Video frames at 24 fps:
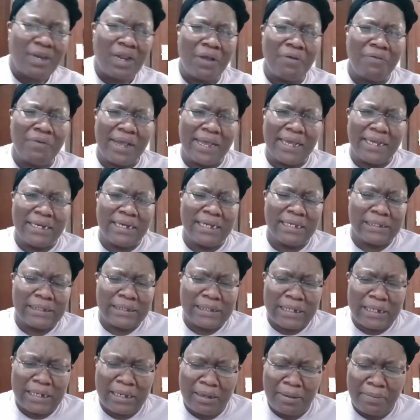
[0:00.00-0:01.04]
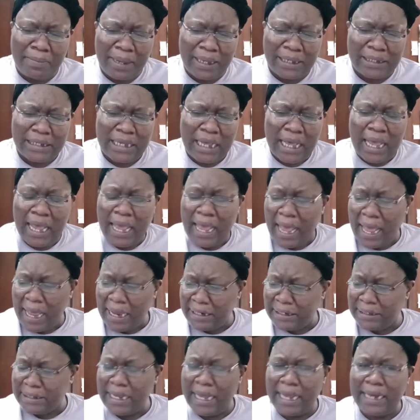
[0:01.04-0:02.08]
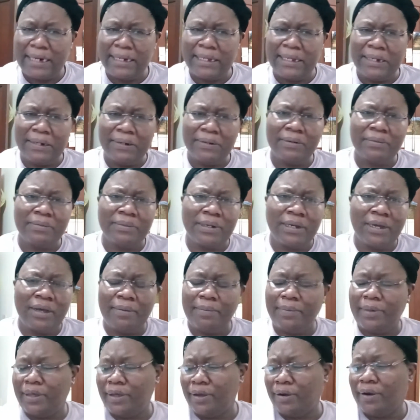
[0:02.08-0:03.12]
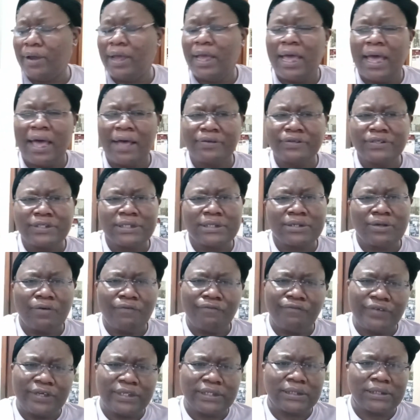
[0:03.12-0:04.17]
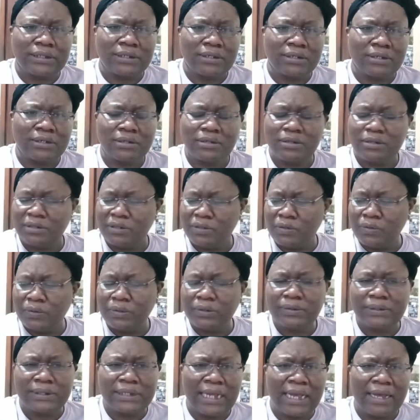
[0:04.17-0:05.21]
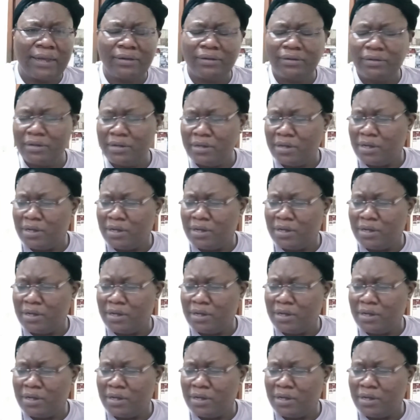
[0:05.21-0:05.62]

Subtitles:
writing letters to the inmates. I decided to get up to come in here. I was just going to fix the noodles now